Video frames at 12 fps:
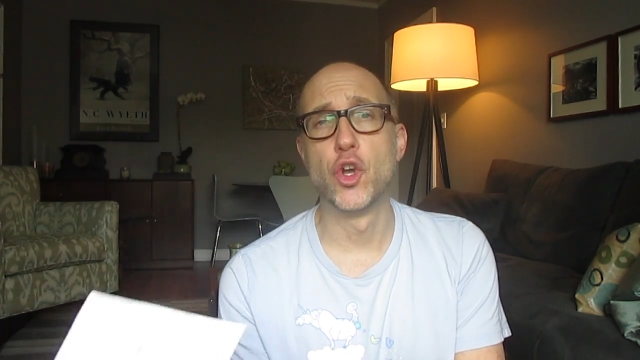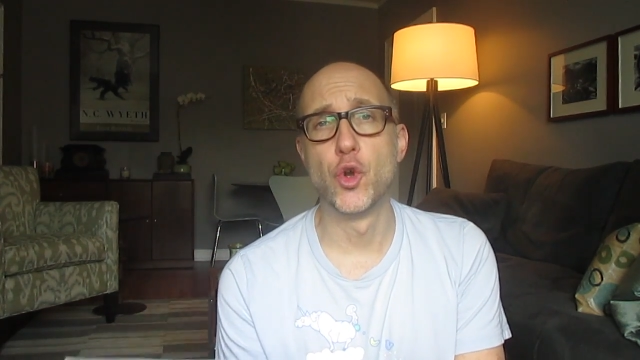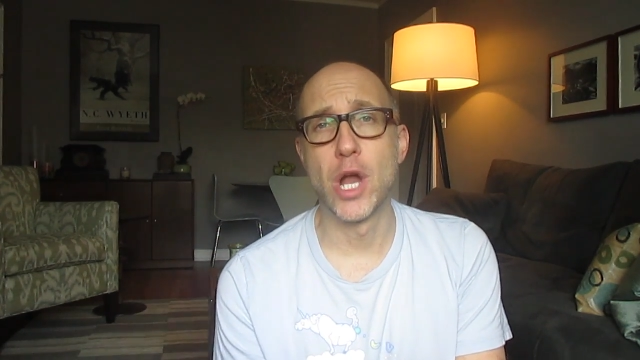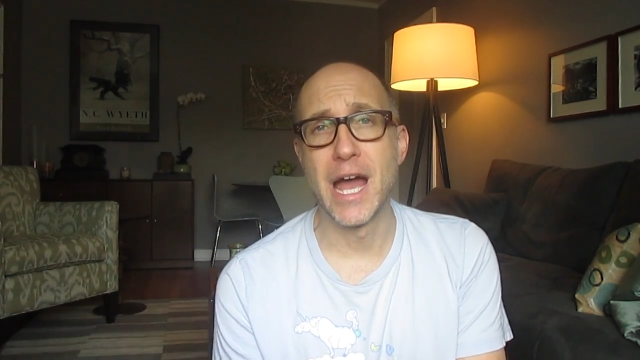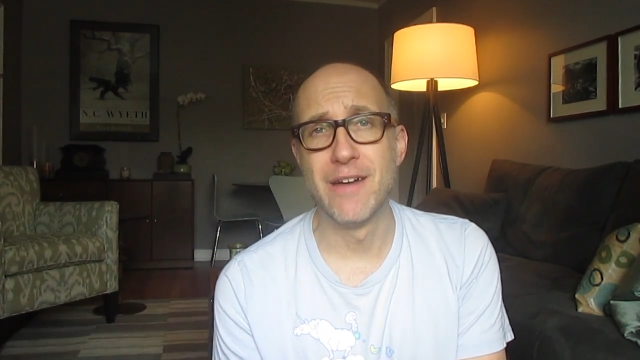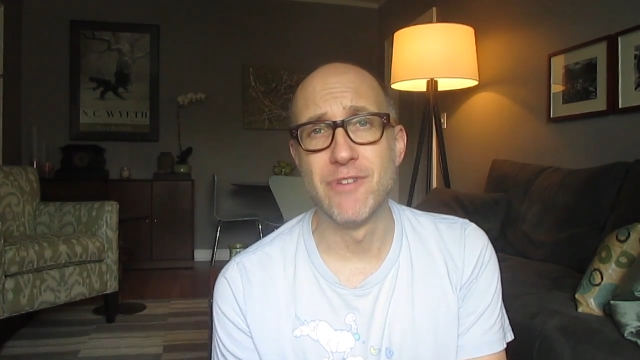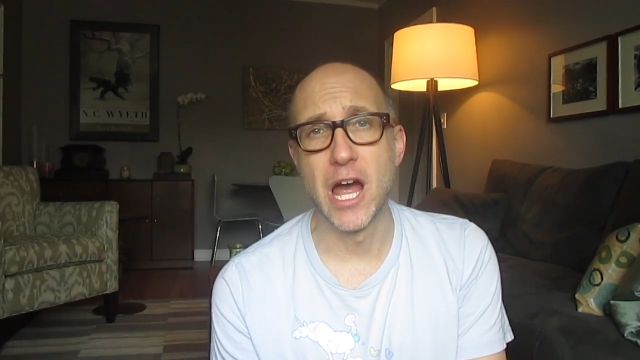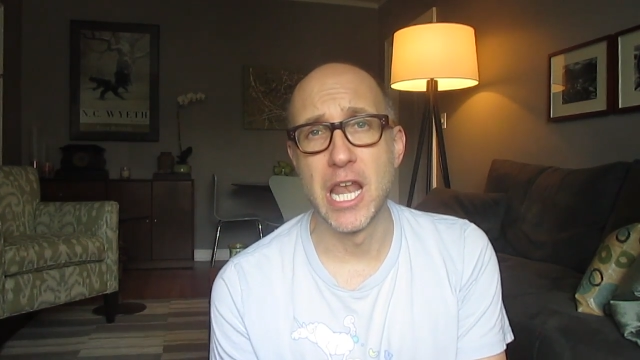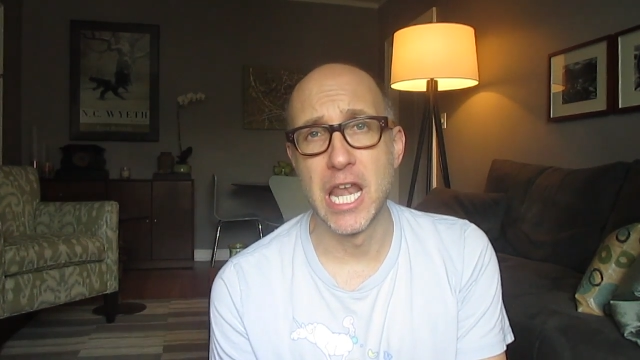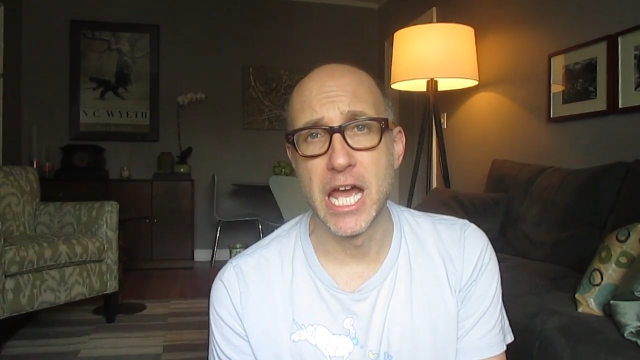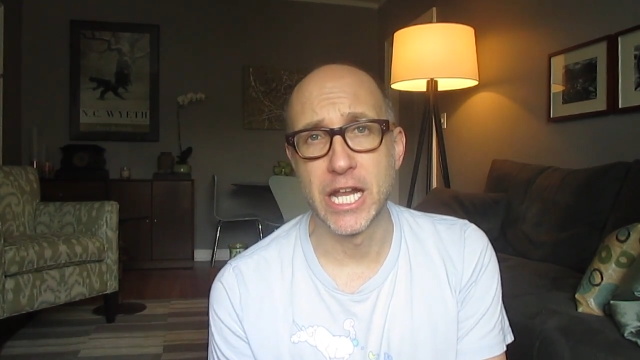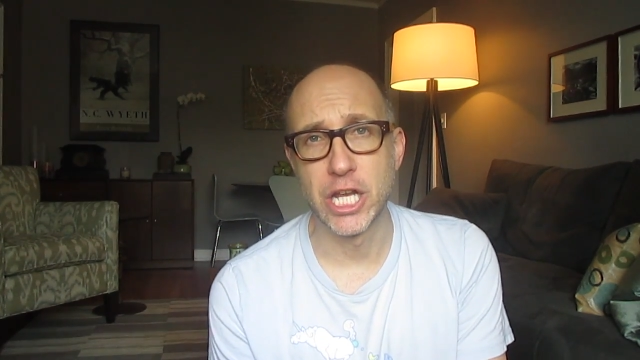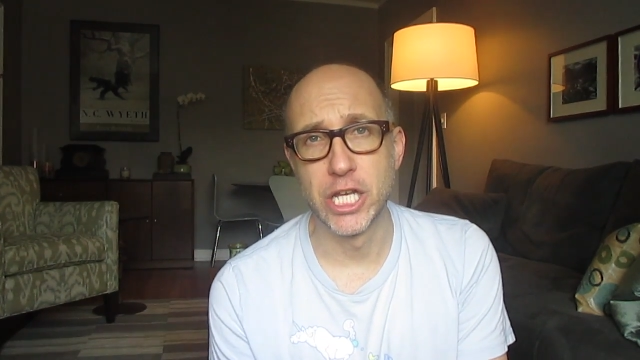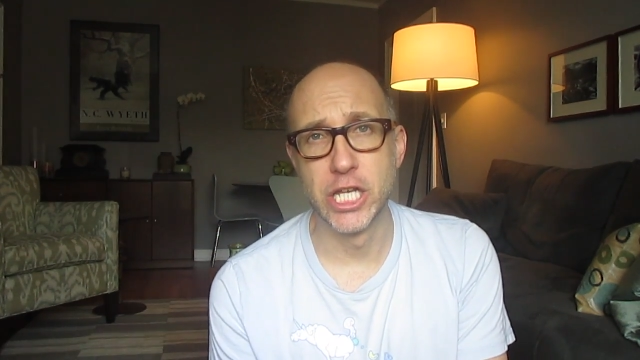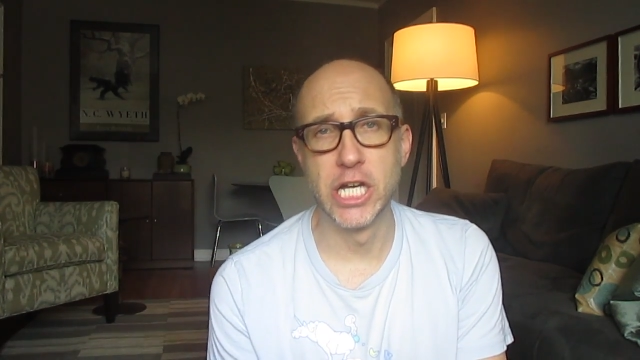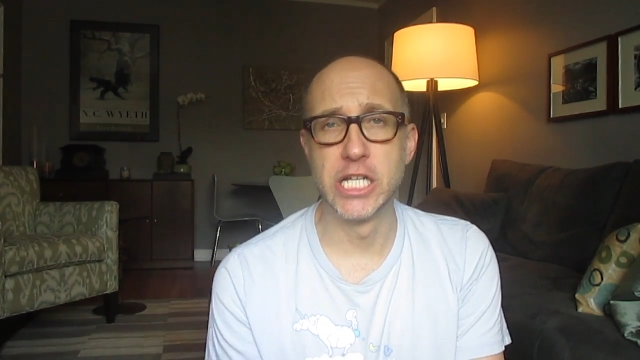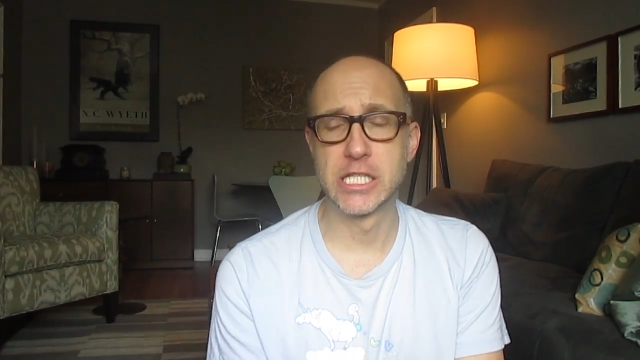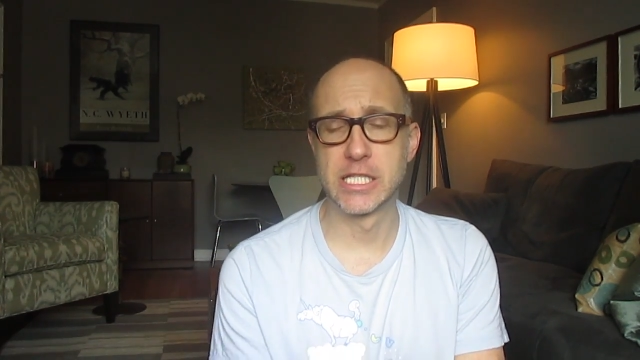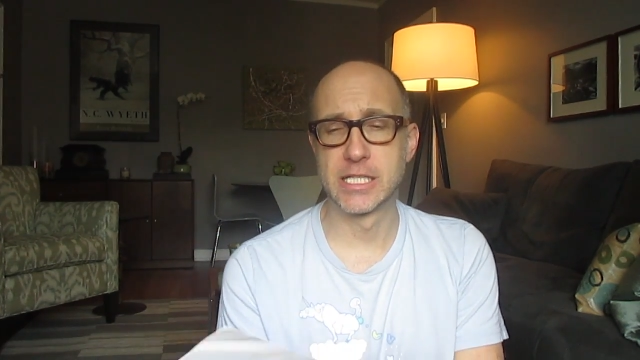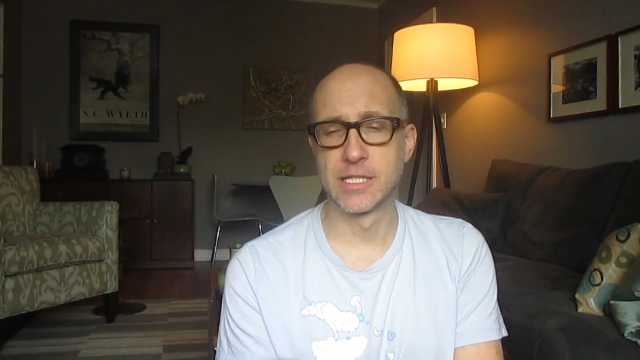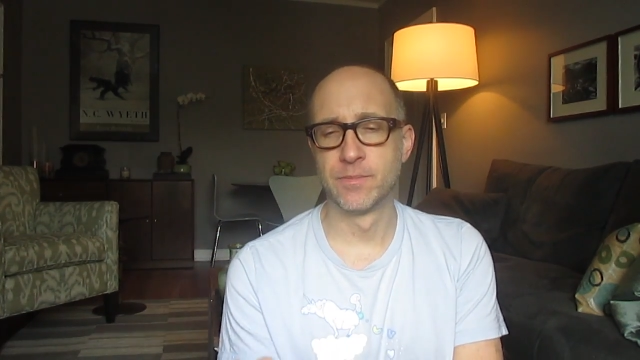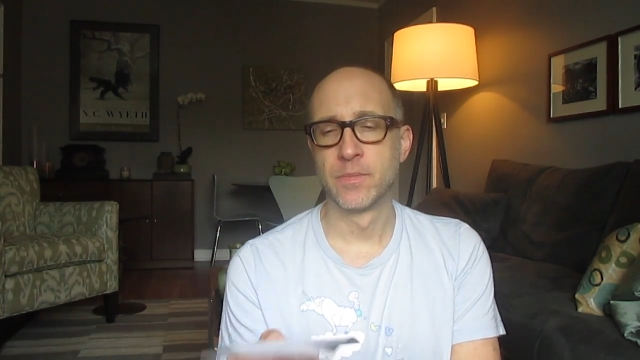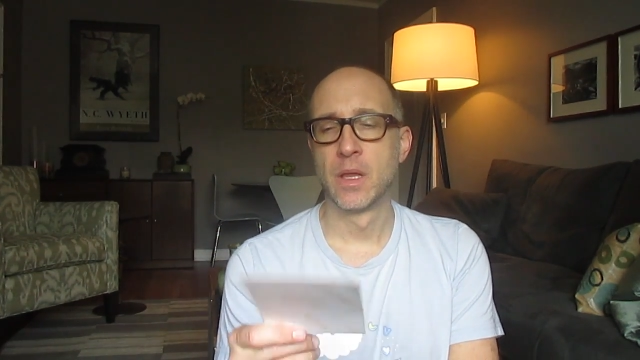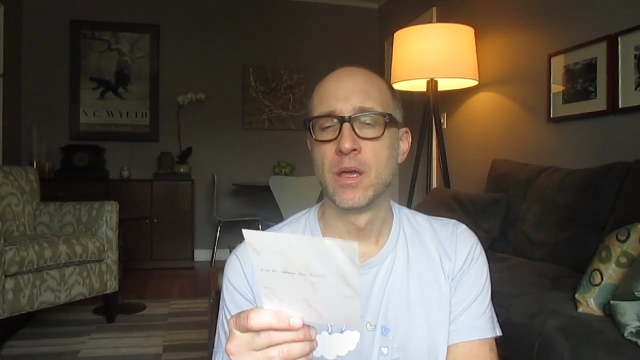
drive like nuts.